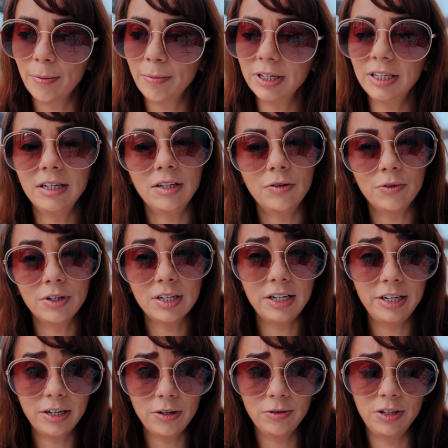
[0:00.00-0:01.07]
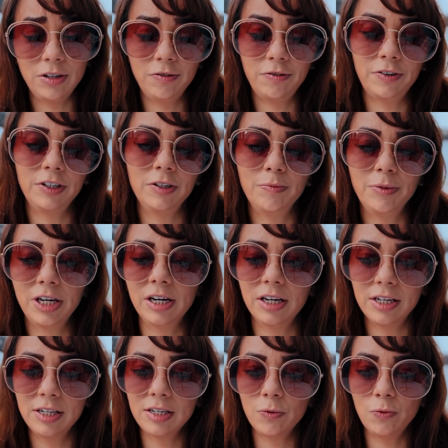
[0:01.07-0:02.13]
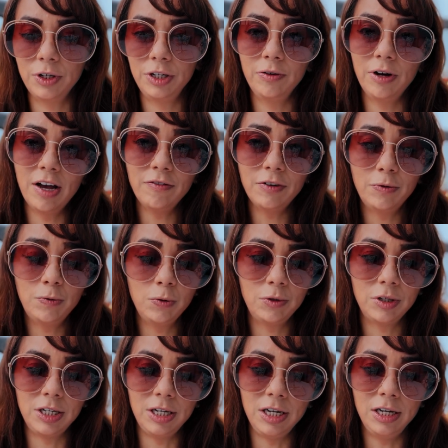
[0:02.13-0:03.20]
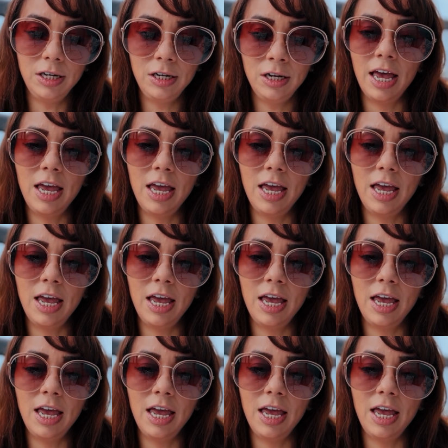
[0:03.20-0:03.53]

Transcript: but it was a little different because when you have a routine,